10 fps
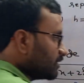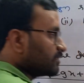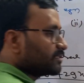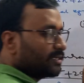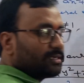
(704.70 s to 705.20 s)

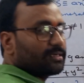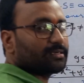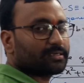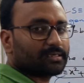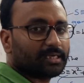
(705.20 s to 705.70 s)
is the
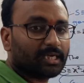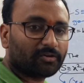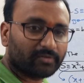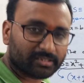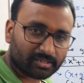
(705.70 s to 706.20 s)

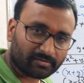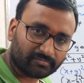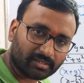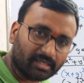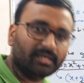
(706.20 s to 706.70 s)
equation
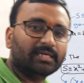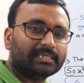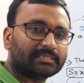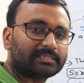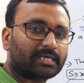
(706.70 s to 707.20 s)
of the
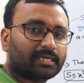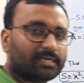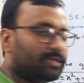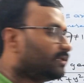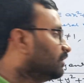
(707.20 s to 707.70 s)

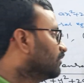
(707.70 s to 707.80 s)
circle